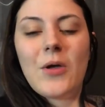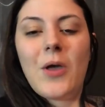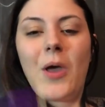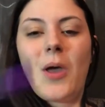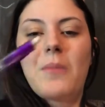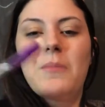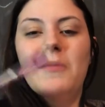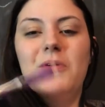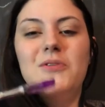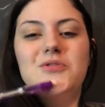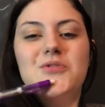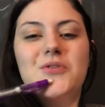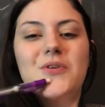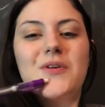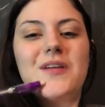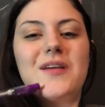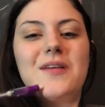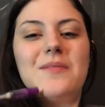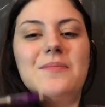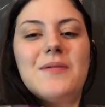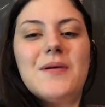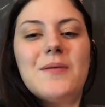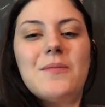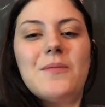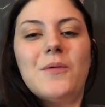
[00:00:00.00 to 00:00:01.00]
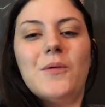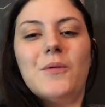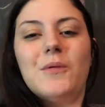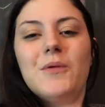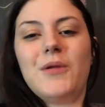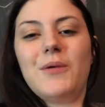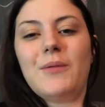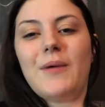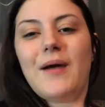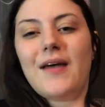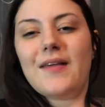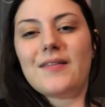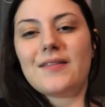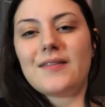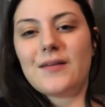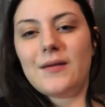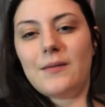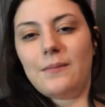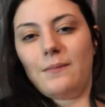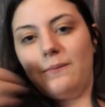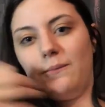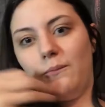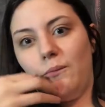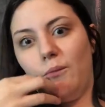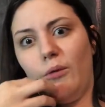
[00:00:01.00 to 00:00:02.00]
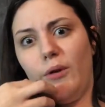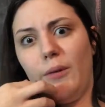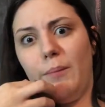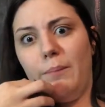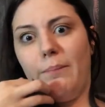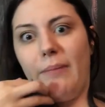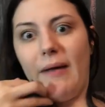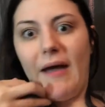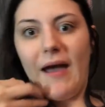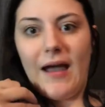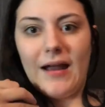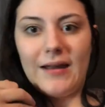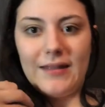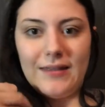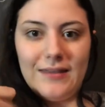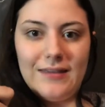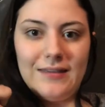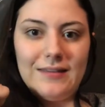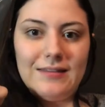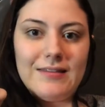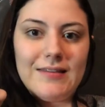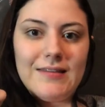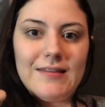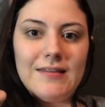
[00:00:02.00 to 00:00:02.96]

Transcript: Majority of people, when you ask them what a bat is,